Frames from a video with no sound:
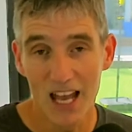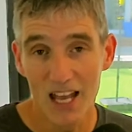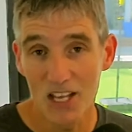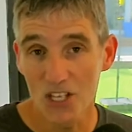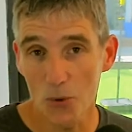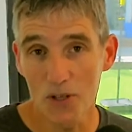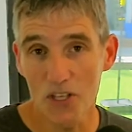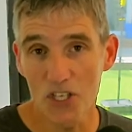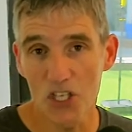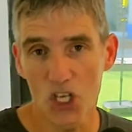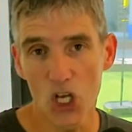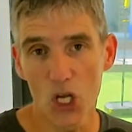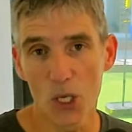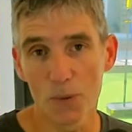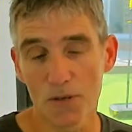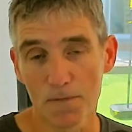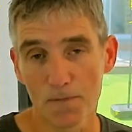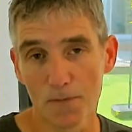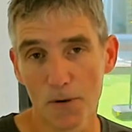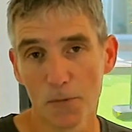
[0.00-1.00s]
So in
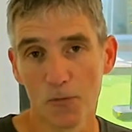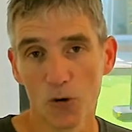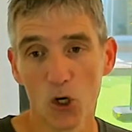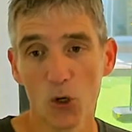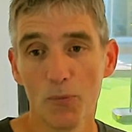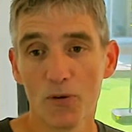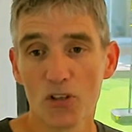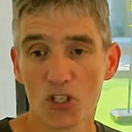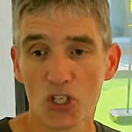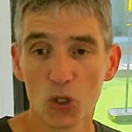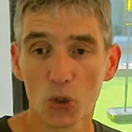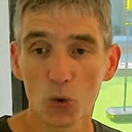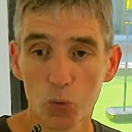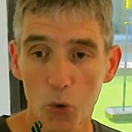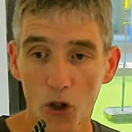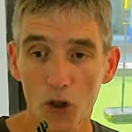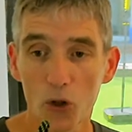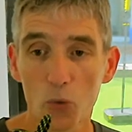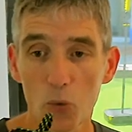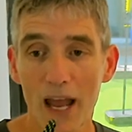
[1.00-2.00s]
terms of performance, you'll
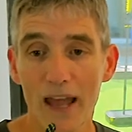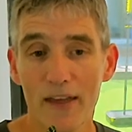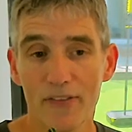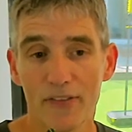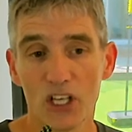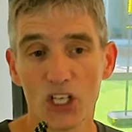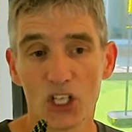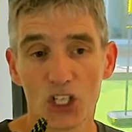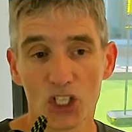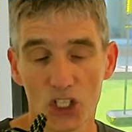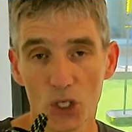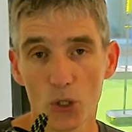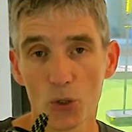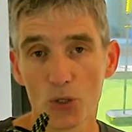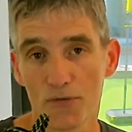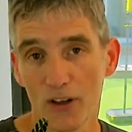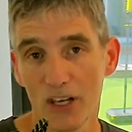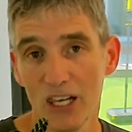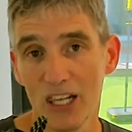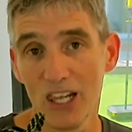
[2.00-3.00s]
want to wear these
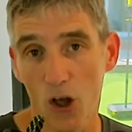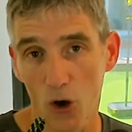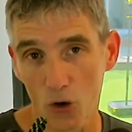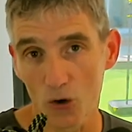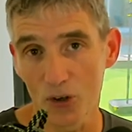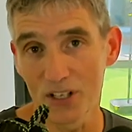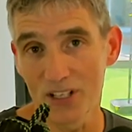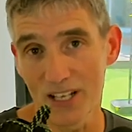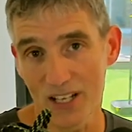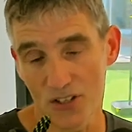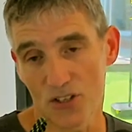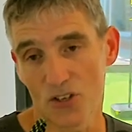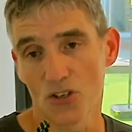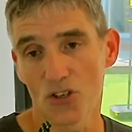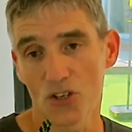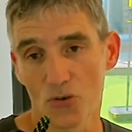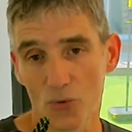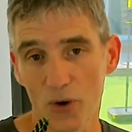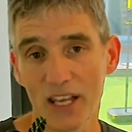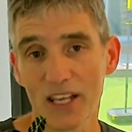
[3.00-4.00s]
shoes for long
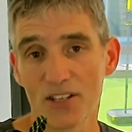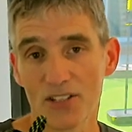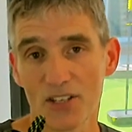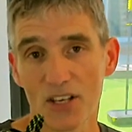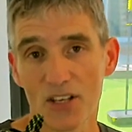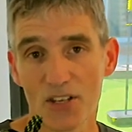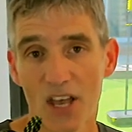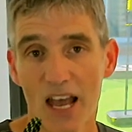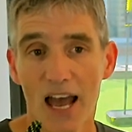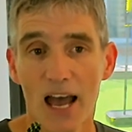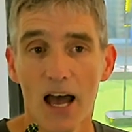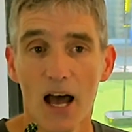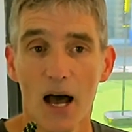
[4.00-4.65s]
distance races.